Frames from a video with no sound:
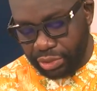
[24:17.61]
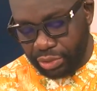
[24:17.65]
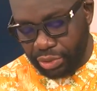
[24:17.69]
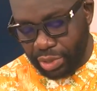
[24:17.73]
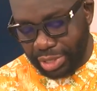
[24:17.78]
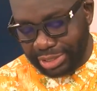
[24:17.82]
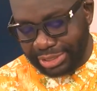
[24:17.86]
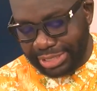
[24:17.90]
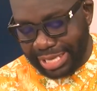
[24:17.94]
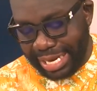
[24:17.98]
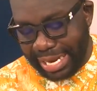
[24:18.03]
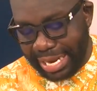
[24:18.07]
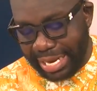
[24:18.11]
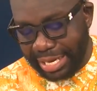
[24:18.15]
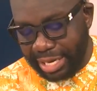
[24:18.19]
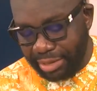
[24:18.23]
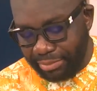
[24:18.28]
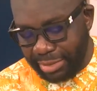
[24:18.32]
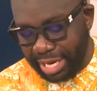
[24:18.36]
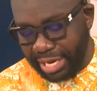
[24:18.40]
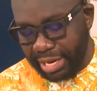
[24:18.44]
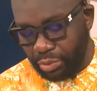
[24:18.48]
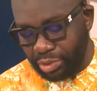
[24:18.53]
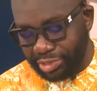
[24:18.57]
Dr.
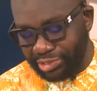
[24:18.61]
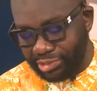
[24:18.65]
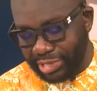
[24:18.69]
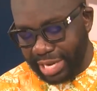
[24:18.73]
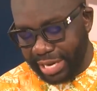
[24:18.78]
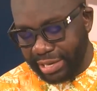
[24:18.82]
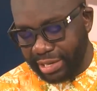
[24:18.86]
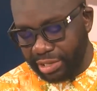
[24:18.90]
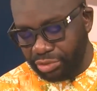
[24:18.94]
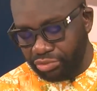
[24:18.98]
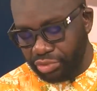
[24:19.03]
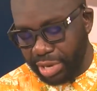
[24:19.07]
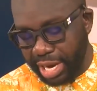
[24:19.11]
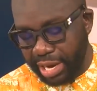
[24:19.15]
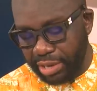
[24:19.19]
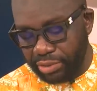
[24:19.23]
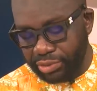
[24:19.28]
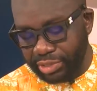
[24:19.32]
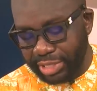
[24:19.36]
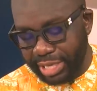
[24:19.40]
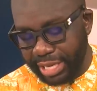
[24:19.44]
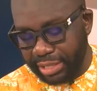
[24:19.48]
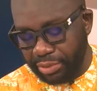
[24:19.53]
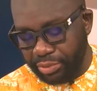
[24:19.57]
Anemana was standing trial
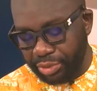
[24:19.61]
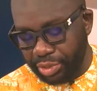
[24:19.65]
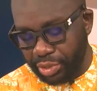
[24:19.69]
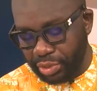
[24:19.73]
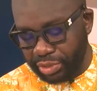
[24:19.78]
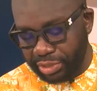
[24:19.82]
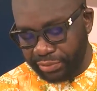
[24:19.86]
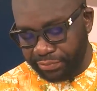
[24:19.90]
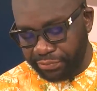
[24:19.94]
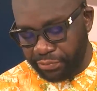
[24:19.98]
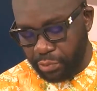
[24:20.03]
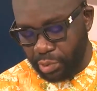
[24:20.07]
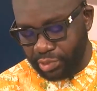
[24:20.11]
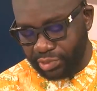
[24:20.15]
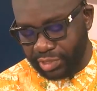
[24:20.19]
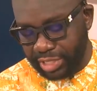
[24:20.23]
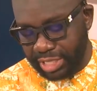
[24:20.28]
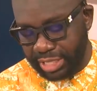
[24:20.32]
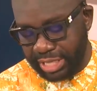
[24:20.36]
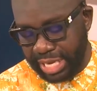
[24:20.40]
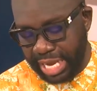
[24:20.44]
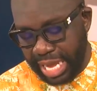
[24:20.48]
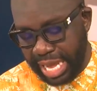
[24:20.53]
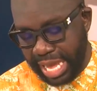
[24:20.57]
together with Dr.
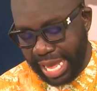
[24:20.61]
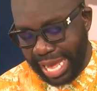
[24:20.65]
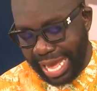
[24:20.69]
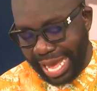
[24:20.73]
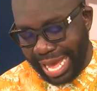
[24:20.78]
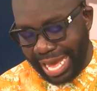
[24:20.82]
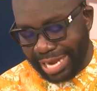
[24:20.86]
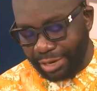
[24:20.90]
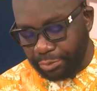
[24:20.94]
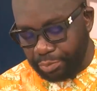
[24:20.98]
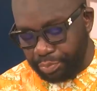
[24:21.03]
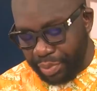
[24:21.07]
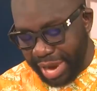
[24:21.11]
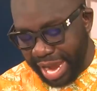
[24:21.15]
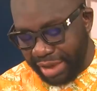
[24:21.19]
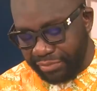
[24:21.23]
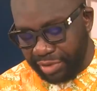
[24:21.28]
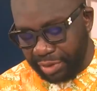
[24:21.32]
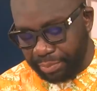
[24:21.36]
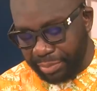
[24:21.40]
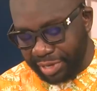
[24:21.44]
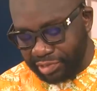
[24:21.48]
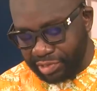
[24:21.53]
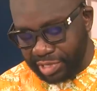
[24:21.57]
Forson and
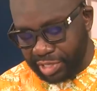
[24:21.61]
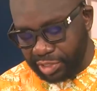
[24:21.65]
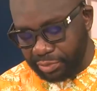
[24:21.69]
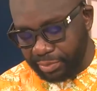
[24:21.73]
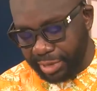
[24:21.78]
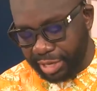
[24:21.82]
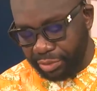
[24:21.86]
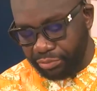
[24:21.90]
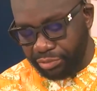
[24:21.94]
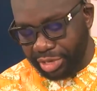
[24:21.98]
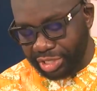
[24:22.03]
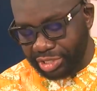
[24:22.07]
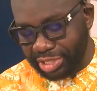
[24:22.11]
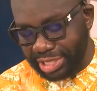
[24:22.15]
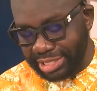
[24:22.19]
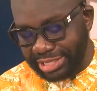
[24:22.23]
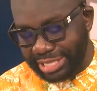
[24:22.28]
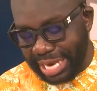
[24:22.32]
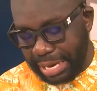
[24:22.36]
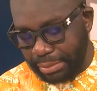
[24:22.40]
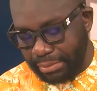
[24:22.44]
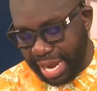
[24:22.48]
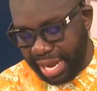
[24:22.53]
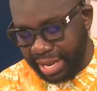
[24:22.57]
private businessman Richard
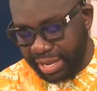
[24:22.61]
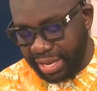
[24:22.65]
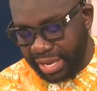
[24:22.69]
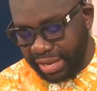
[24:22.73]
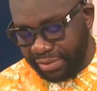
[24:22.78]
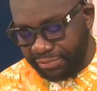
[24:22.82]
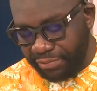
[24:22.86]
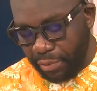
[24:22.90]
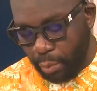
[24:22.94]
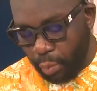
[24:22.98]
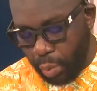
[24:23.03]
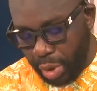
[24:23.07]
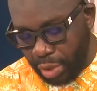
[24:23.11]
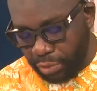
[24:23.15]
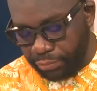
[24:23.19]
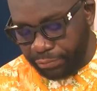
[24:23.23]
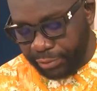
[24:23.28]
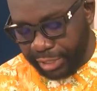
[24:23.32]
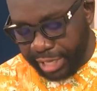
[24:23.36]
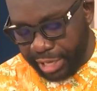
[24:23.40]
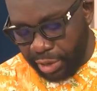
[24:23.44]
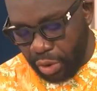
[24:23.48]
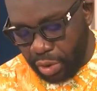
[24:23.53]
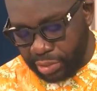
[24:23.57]
Jakpa for
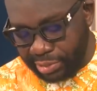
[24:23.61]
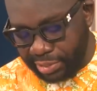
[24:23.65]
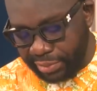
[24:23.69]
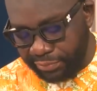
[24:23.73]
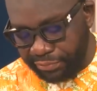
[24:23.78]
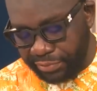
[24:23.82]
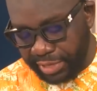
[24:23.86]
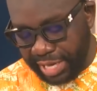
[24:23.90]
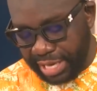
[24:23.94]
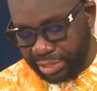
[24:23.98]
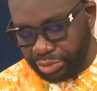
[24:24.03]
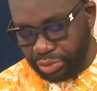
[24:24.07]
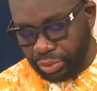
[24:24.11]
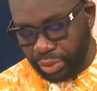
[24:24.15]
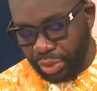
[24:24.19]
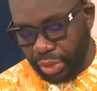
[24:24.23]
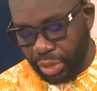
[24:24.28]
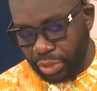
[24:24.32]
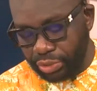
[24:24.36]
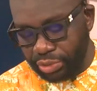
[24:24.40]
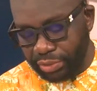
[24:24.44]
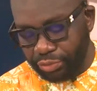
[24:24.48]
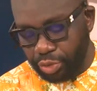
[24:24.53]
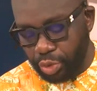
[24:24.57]
willfully causing financial
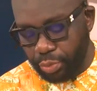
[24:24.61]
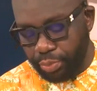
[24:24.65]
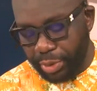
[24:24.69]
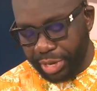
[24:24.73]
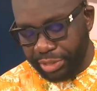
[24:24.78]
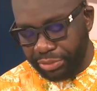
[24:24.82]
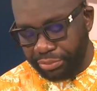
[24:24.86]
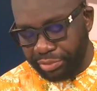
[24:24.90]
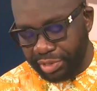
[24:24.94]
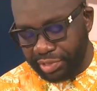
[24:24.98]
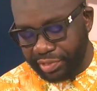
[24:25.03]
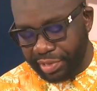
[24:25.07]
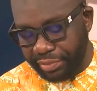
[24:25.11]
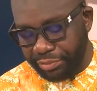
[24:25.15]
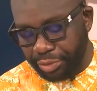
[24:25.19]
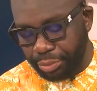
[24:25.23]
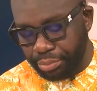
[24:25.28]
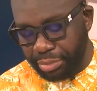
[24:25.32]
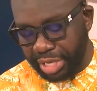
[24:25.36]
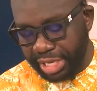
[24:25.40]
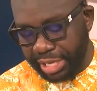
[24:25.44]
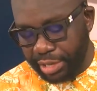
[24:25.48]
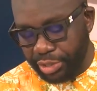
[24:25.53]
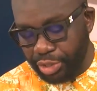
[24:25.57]
loss of 2.37
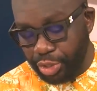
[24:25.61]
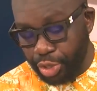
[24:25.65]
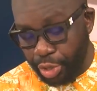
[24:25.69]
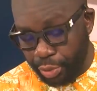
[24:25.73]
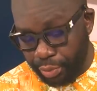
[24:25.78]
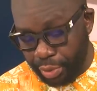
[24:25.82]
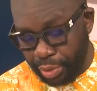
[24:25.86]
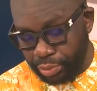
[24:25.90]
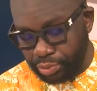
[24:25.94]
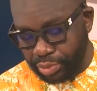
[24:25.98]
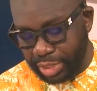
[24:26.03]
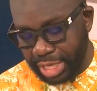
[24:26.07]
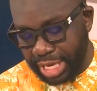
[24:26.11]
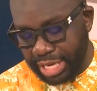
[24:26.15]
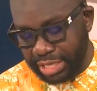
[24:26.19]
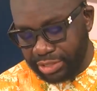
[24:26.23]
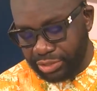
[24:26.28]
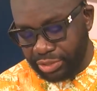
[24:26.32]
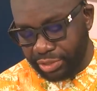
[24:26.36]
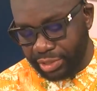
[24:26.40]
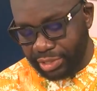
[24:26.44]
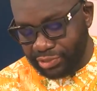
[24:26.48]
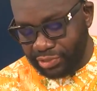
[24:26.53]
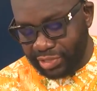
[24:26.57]
million euros
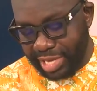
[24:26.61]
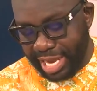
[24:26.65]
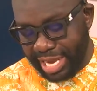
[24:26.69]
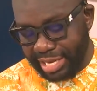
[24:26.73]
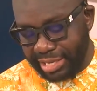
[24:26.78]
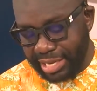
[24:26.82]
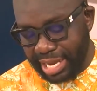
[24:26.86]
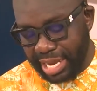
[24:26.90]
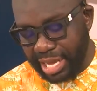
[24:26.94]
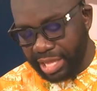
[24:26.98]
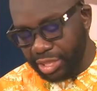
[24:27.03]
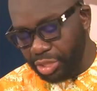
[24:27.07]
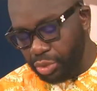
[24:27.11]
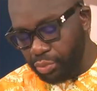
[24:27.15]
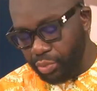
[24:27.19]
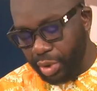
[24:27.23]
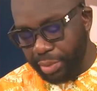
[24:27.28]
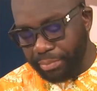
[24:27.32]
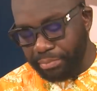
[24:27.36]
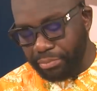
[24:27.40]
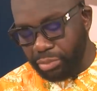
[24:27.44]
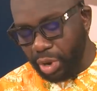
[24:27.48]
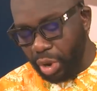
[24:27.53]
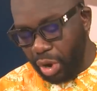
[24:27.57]
to the state through
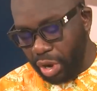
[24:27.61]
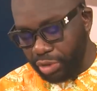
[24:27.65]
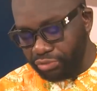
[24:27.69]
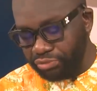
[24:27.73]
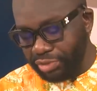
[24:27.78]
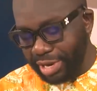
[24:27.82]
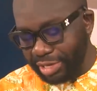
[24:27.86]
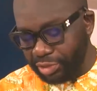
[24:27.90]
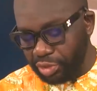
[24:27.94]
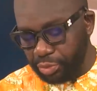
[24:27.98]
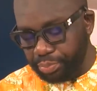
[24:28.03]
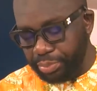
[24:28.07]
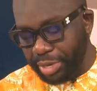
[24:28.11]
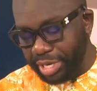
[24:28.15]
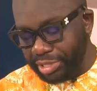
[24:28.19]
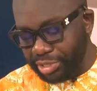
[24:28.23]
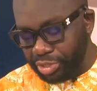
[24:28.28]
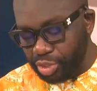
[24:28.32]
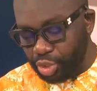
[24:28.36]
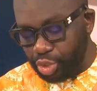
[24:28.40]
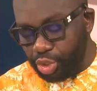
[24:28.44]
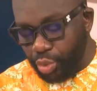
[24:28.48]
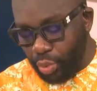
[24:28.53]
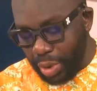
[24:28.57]
a contract to
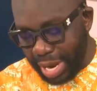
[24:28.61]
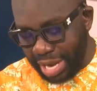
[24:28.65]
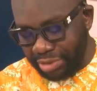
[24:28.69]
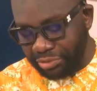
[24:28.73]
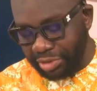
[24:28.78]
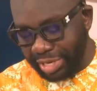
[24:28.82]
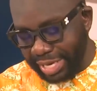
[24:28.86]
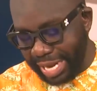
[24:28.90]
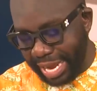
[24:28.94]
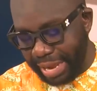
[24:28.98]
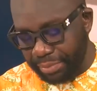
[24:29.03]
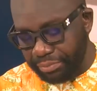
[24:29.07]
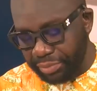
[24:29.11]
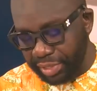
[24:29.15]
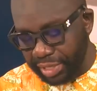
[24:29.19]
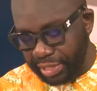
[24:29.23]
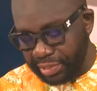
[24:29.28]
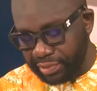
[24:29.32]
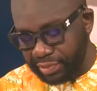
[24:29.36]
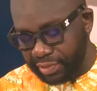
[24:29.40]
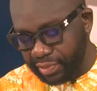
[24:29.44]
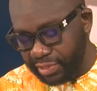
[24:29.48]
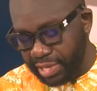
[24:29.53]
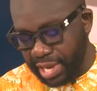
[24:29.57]
purchase 200
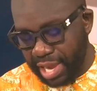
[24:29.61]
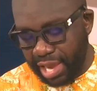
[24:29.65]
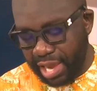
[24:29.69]
ambulances